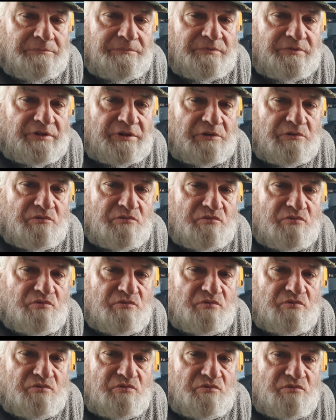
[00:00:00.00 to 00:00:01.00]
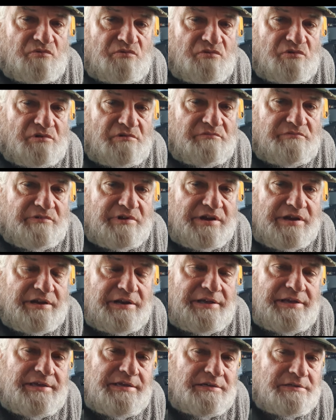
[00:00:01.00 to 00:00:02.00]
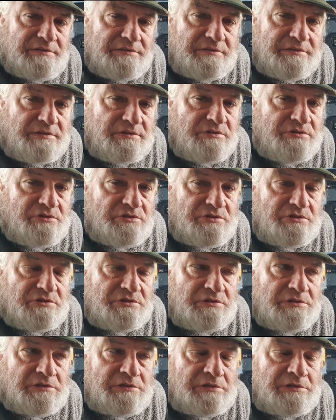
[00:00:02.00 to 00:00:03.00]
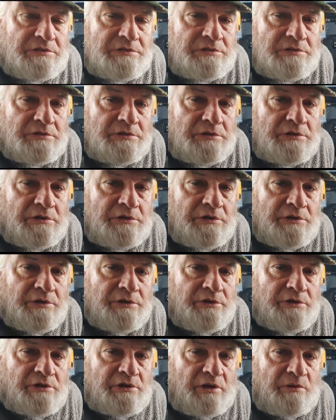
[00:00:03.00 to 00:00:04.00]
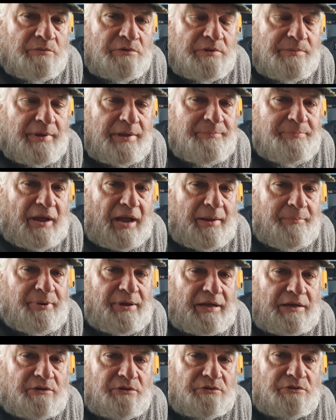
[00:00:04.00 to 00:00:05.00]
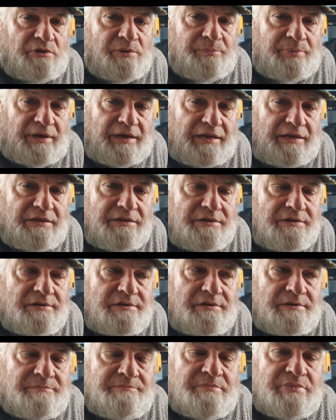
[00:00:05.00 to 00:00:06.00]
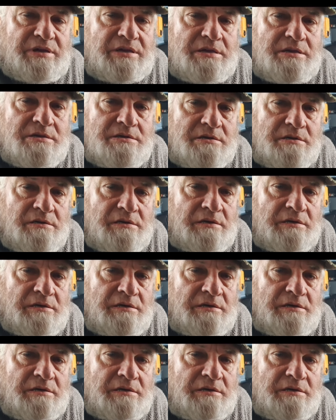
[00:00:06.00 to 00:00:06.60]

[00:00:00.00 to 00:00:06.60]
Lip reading: think, oh, not really, because you know, with a big backpack on your back, you can be